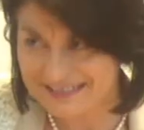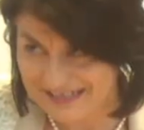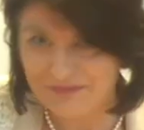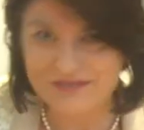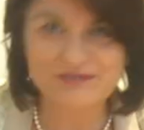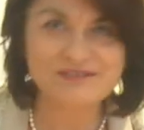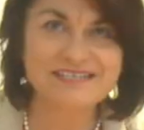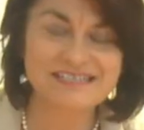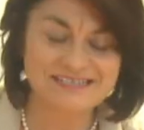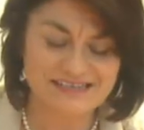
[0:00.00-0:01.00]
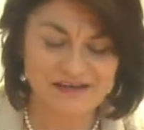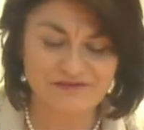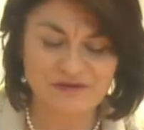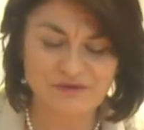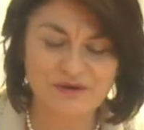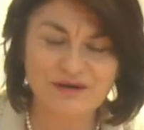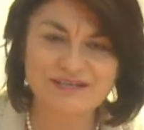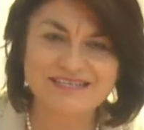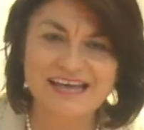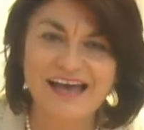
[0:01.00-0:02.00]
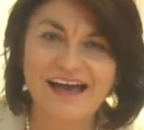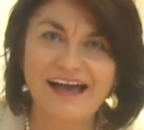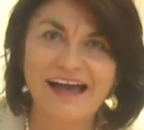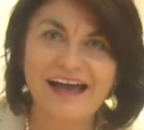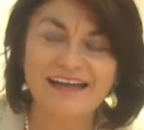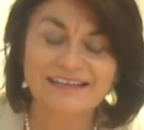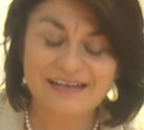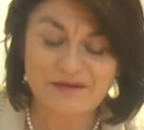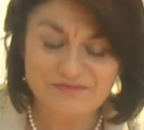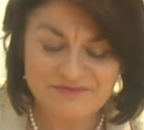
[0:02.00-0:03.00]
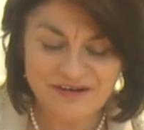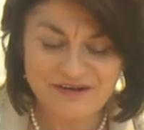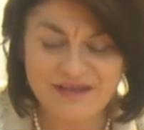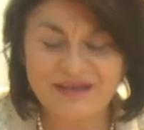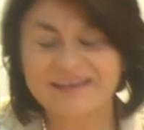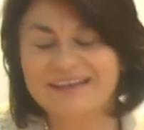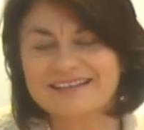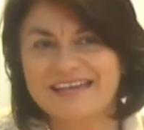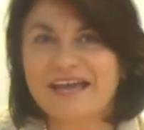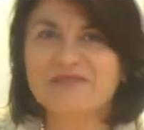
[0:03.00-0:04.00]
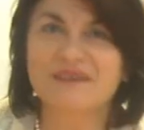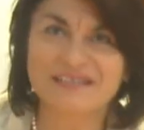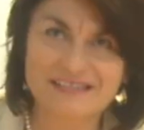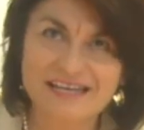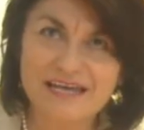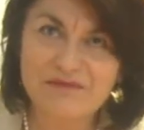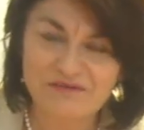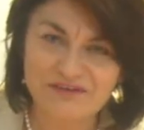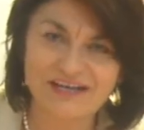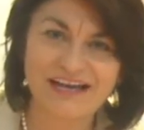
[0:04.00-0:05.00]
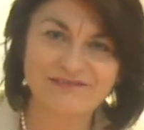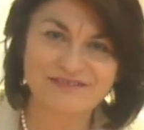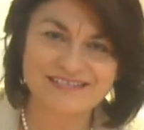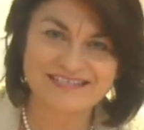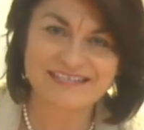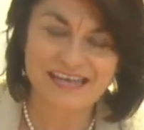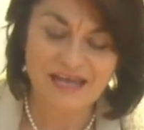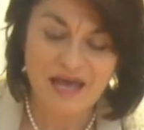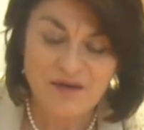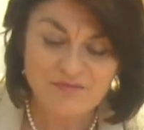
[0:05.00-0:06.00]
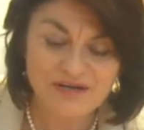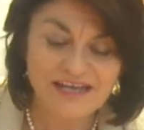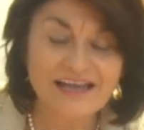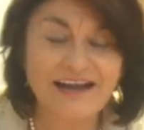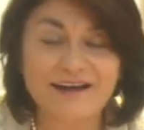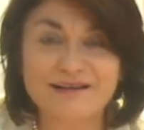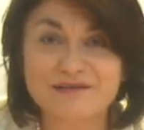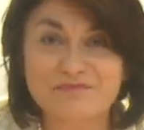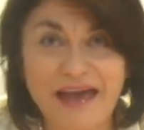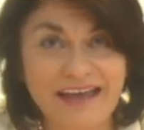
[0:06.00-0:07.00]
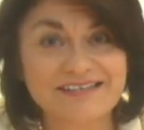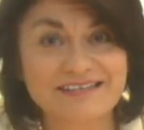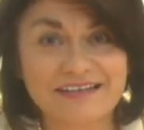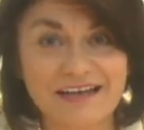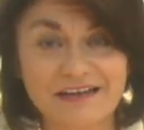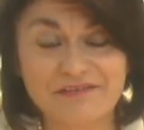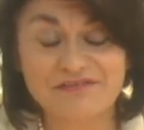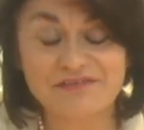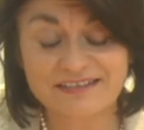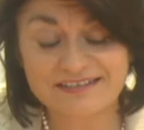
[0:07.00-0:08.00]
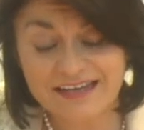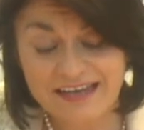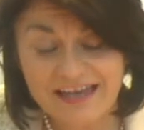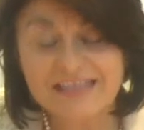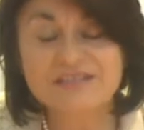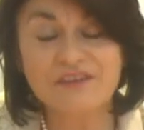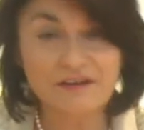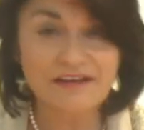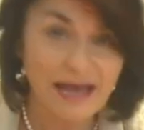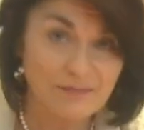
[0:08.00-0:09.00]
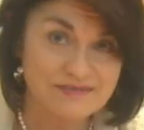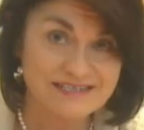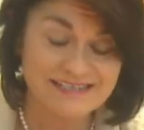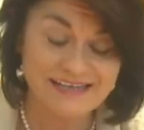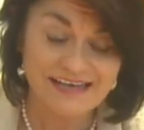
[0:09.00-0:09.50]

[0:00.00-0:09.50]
this opportunity to say a few words, and I'm very taken by the theme of your conference today, bringing Ireland back to life, and it's very apt.